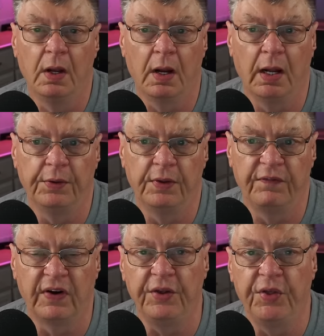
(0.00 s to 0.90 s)
The
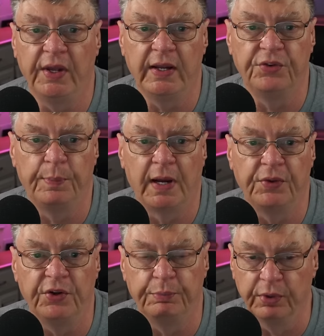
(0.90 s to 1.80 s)
funny thing is about
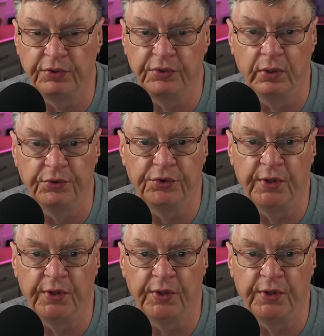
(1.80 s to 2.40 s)
these blisters,